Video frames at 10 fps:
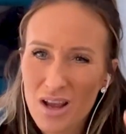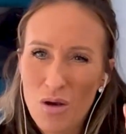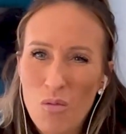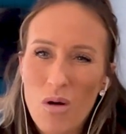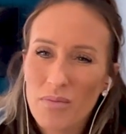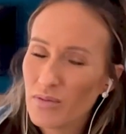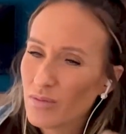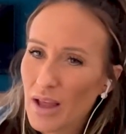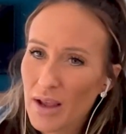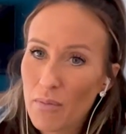What,
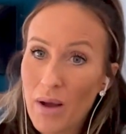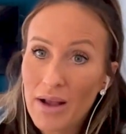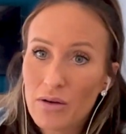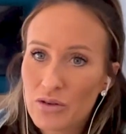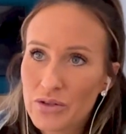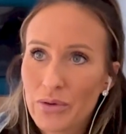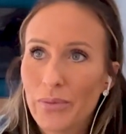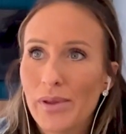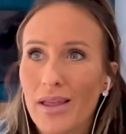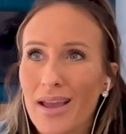like my coaches will
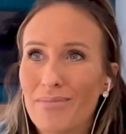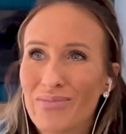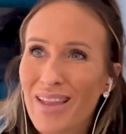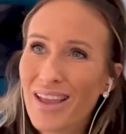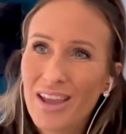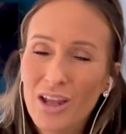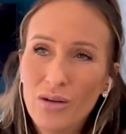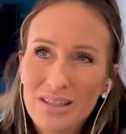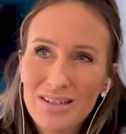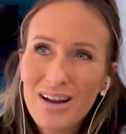be like,
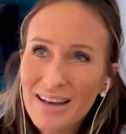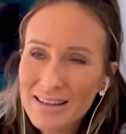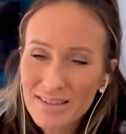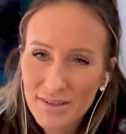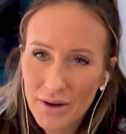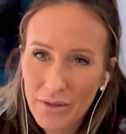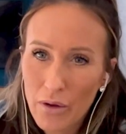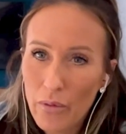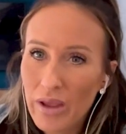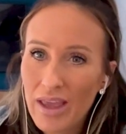it's not necessary
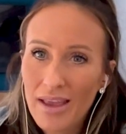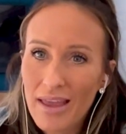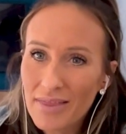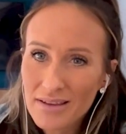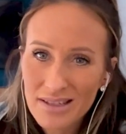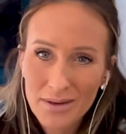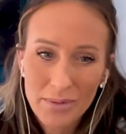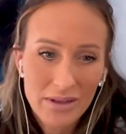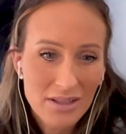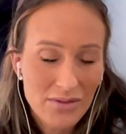though. We can get the
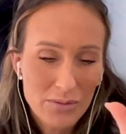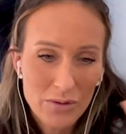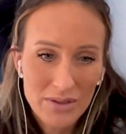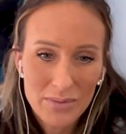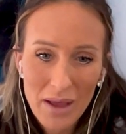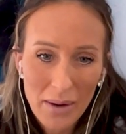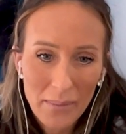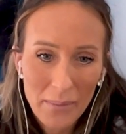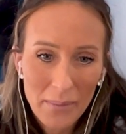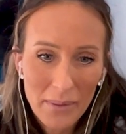stimulus from doing some
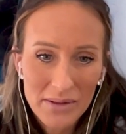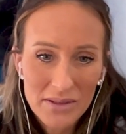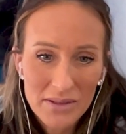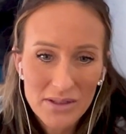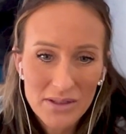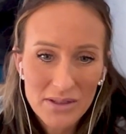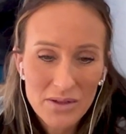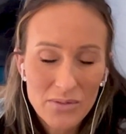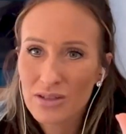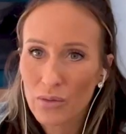kettlebell swings, or we
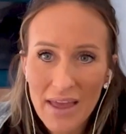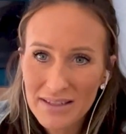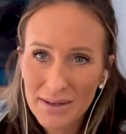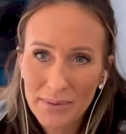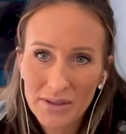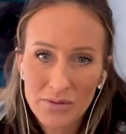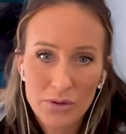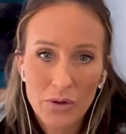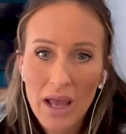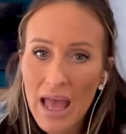can get the stimulus from
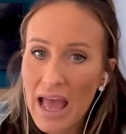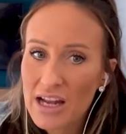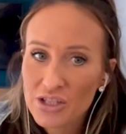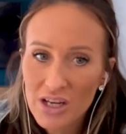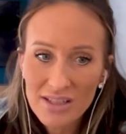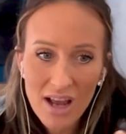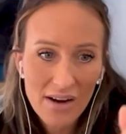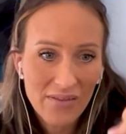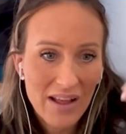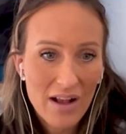doing, and just
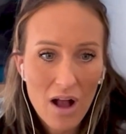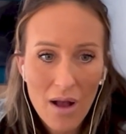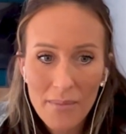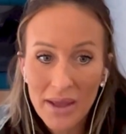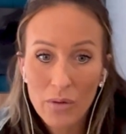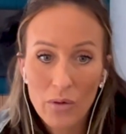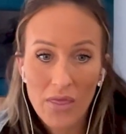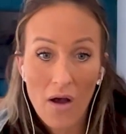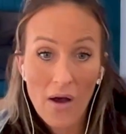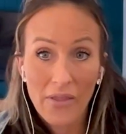kind of like come in with
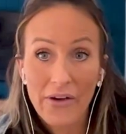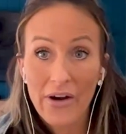other